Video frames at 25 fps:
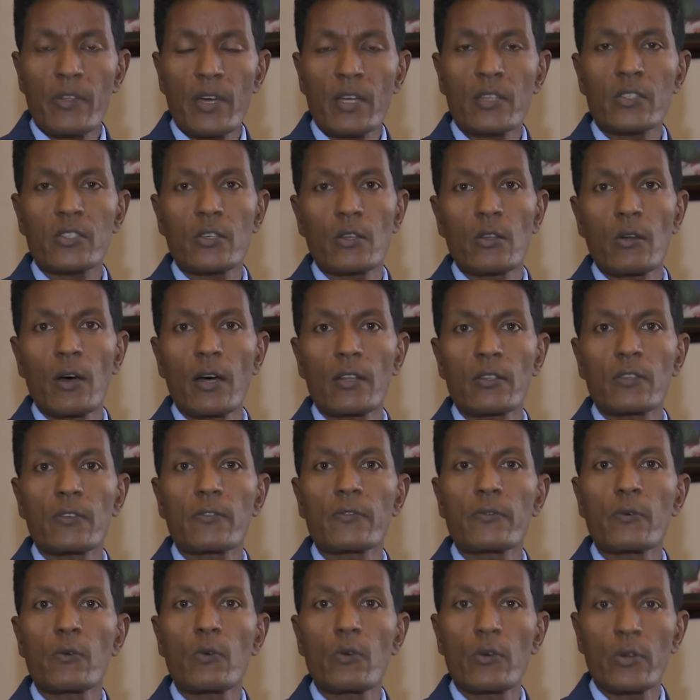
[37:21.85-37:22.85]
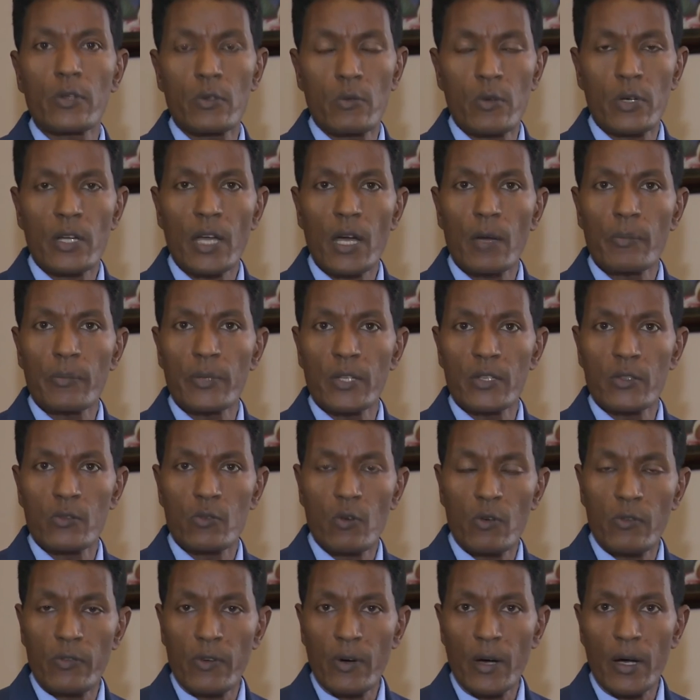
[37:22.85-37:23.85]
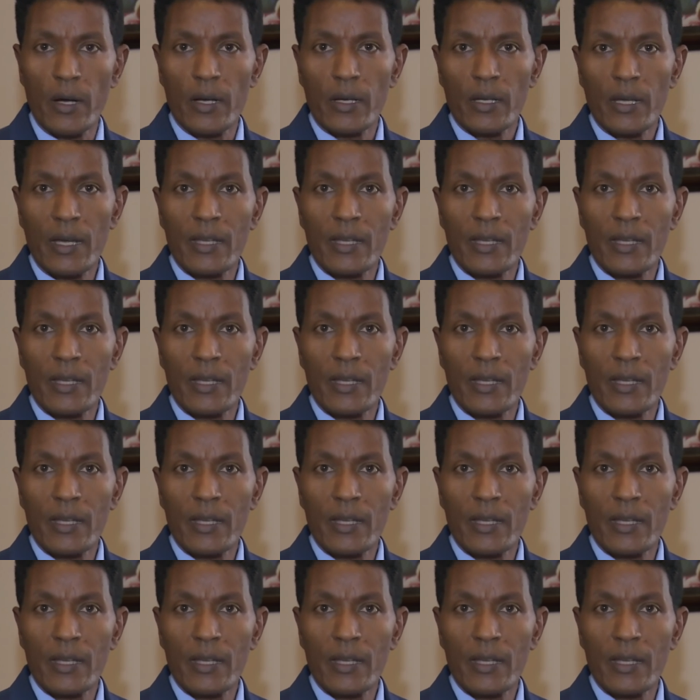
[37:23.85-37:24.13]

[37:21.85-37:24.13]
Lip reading: Thanks a lot for your company so far.